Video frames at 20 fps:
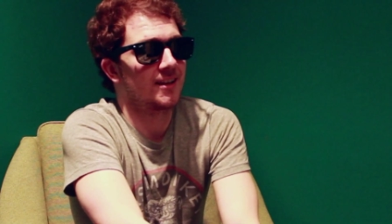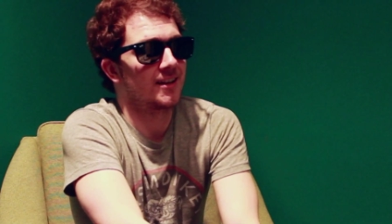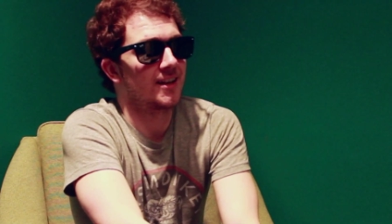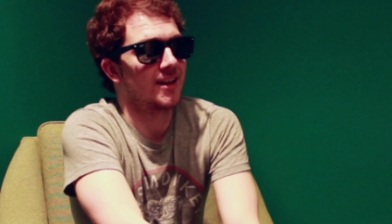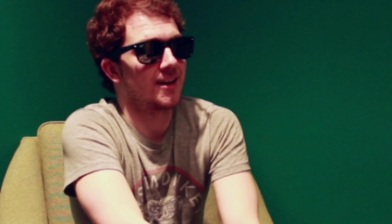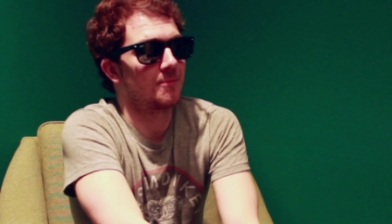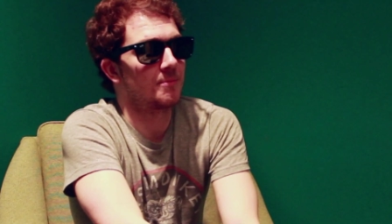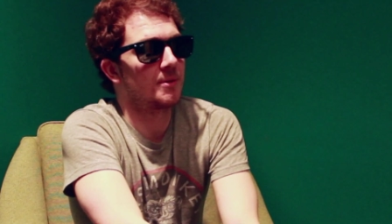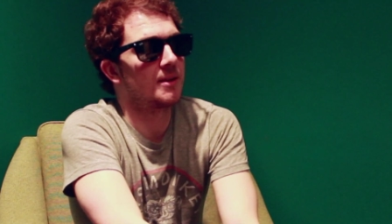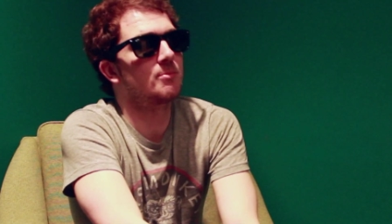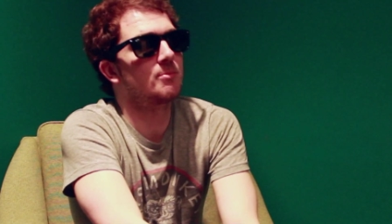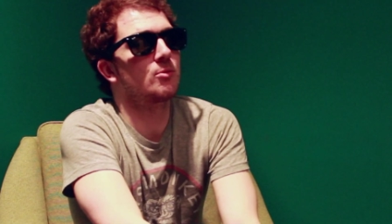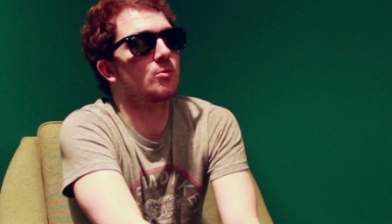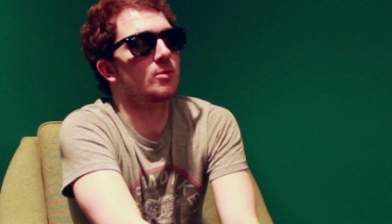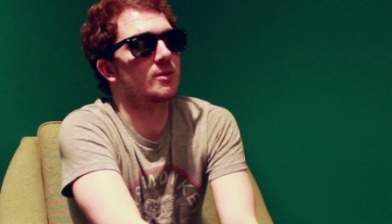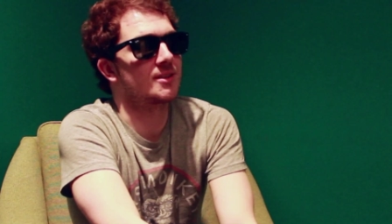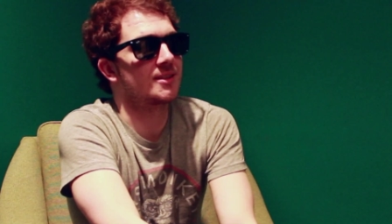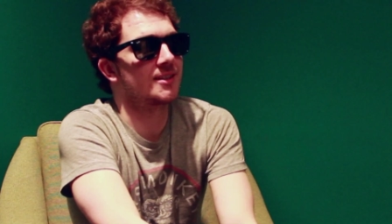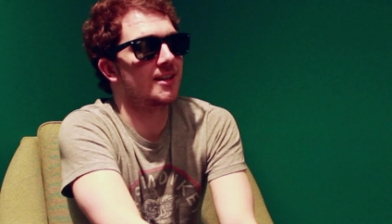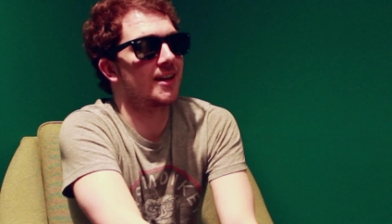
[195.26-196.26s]
Now, people
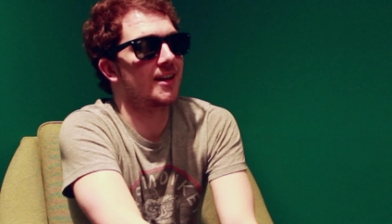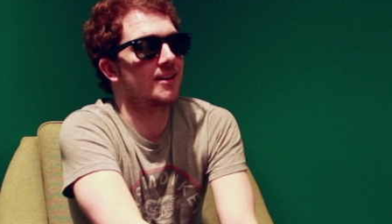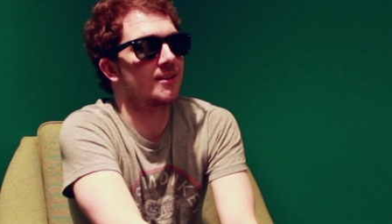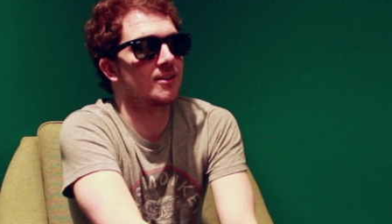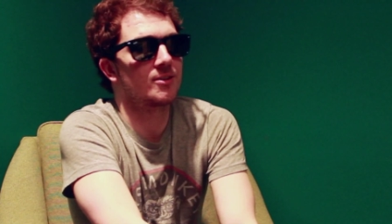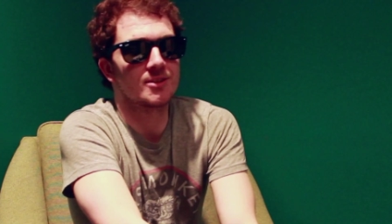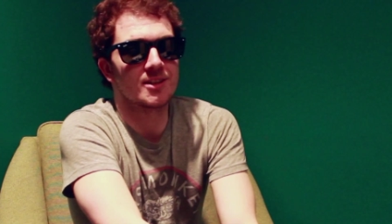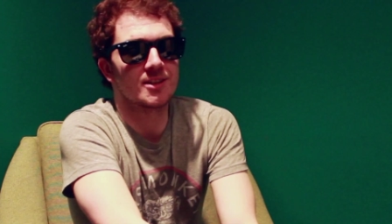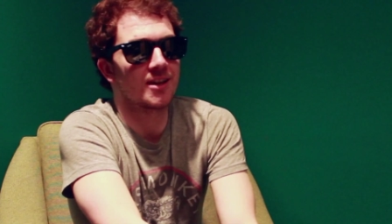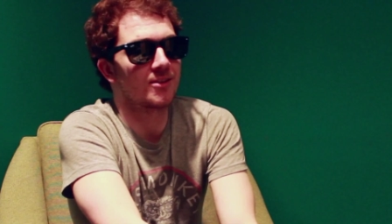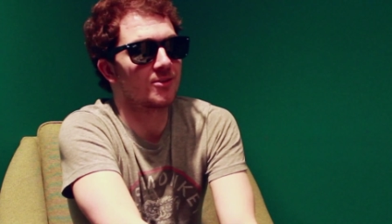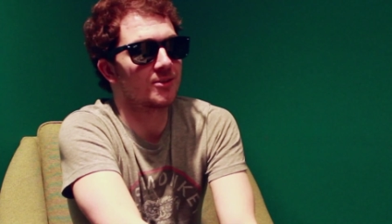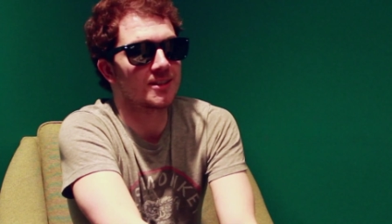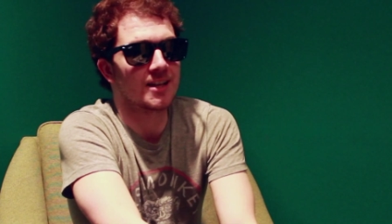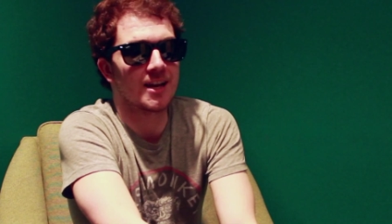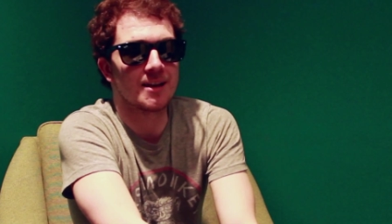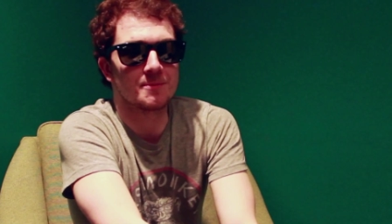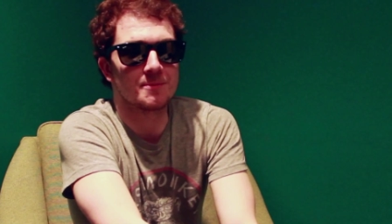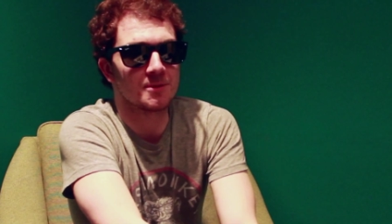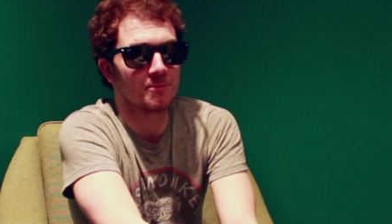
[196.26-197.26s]
will say there's other
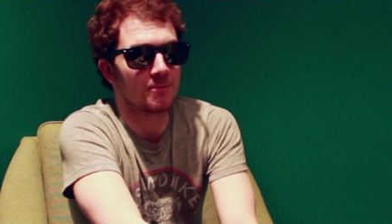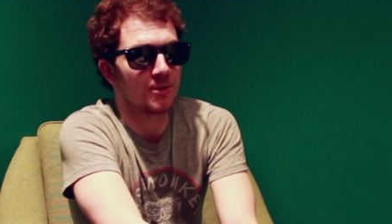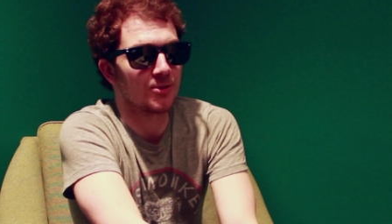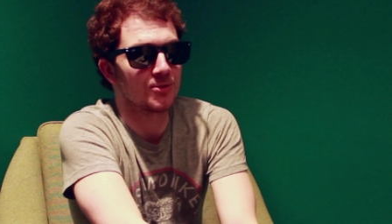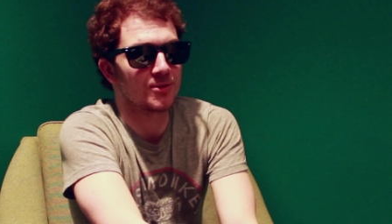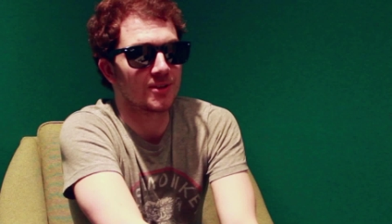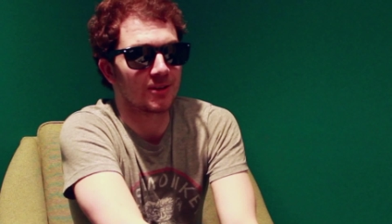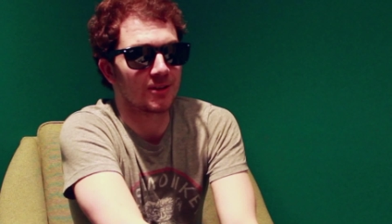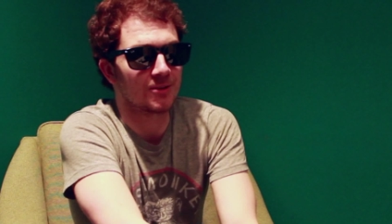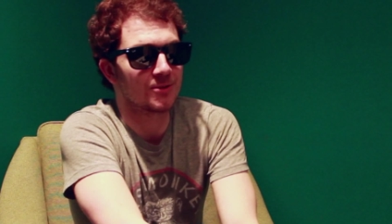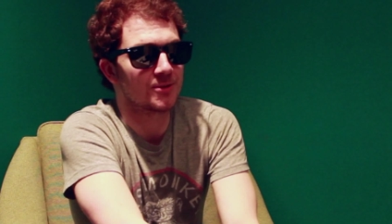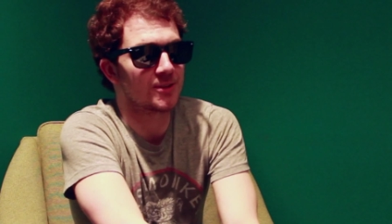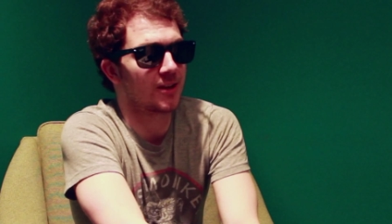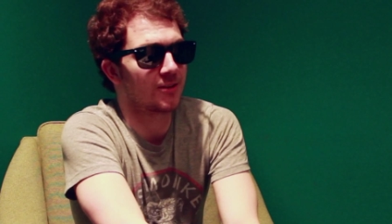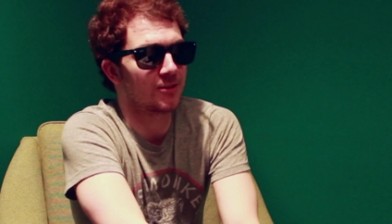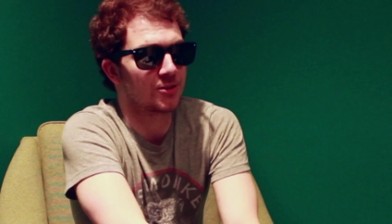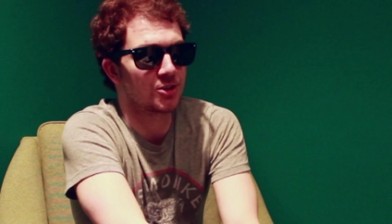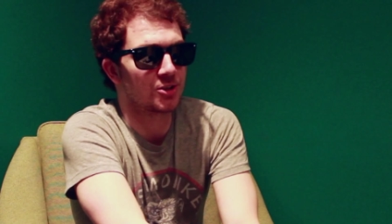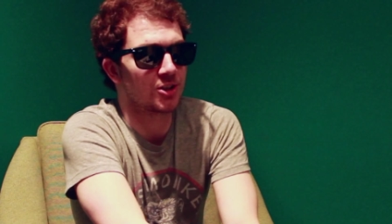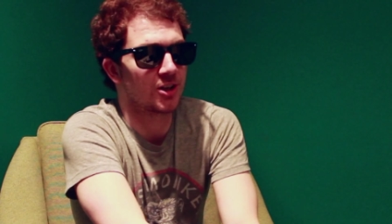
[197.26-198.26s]
types of music, there's
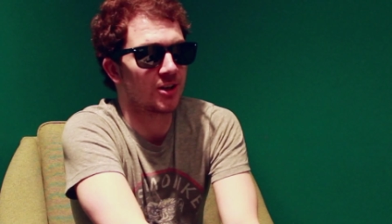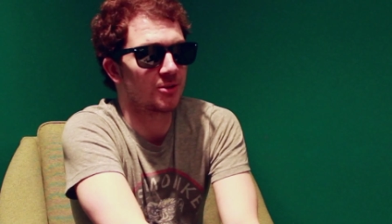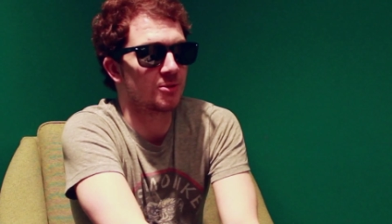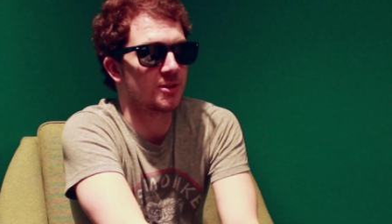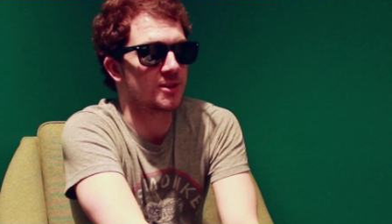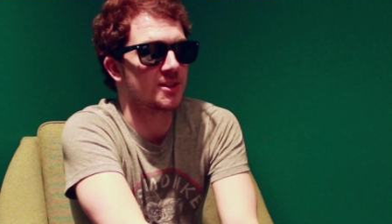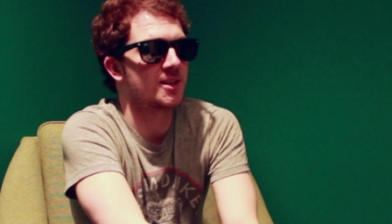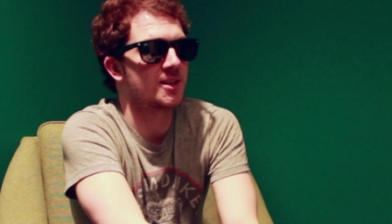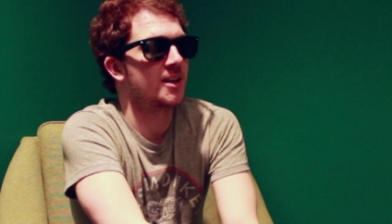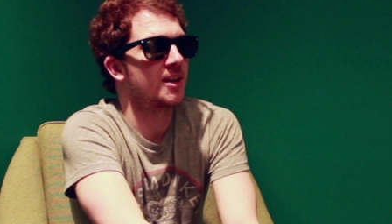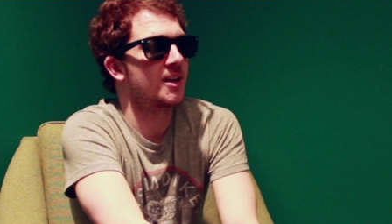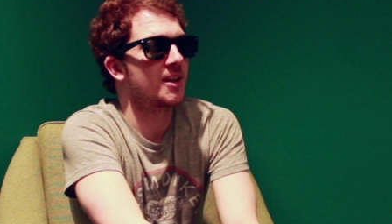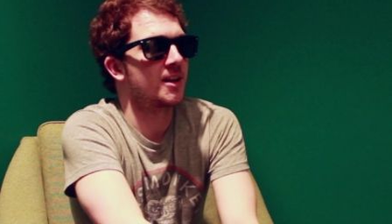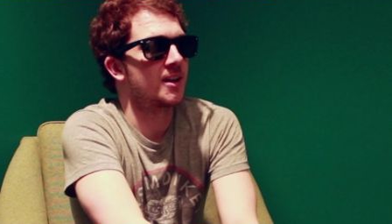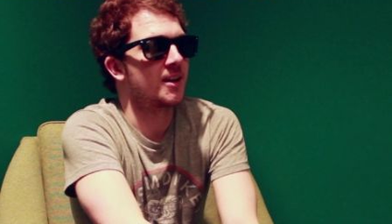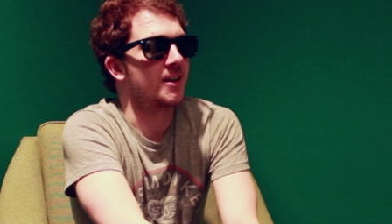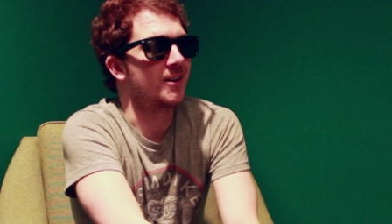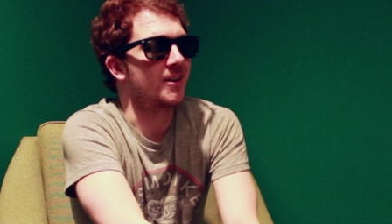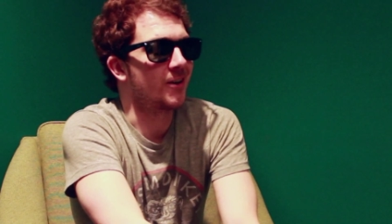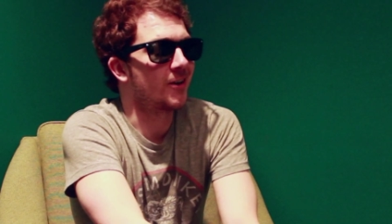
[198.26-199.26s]
other genres.
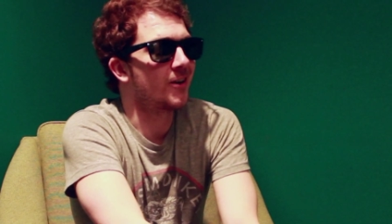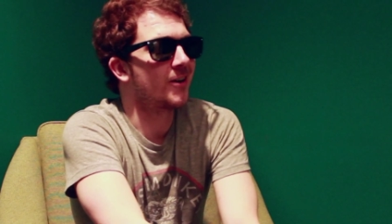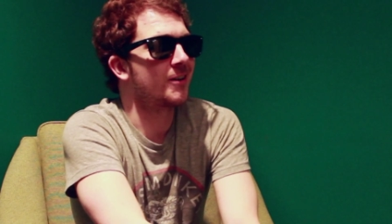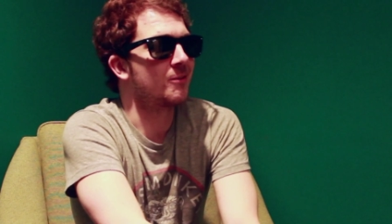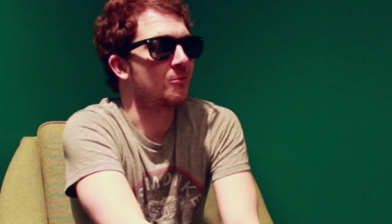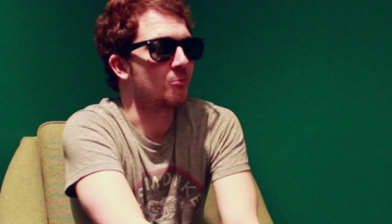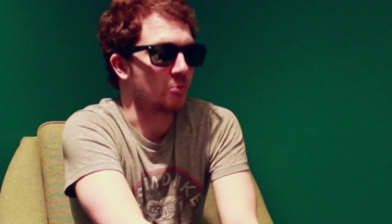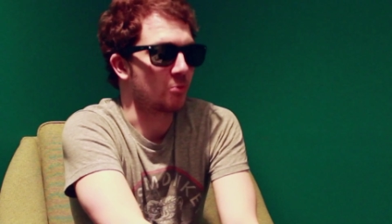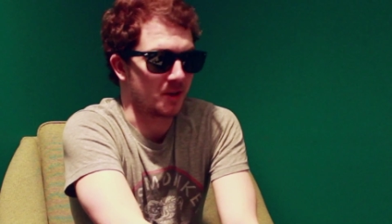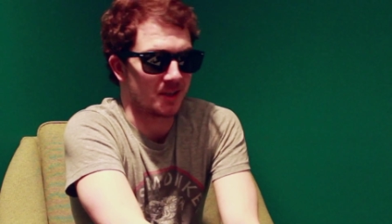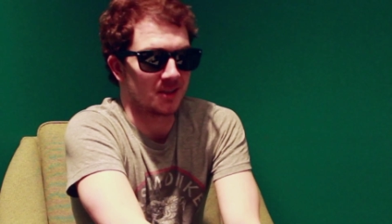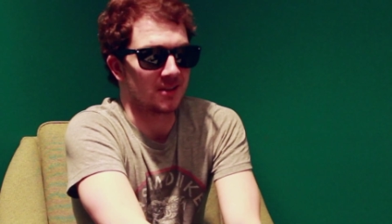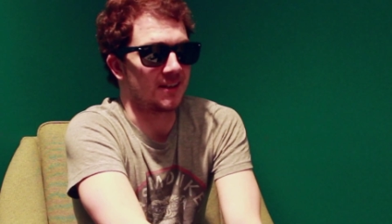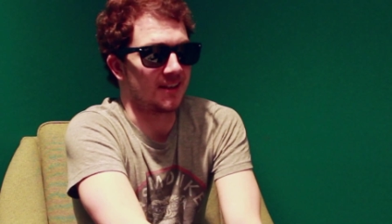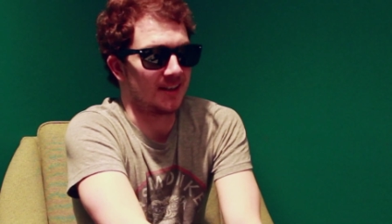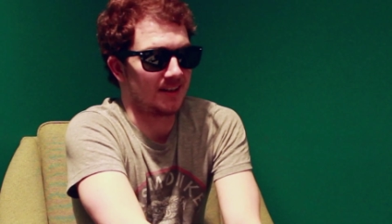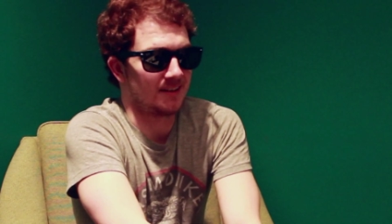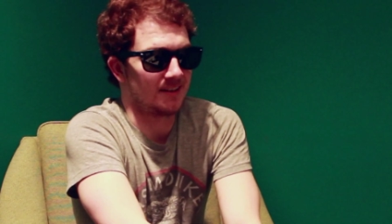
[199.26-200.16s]
Not really.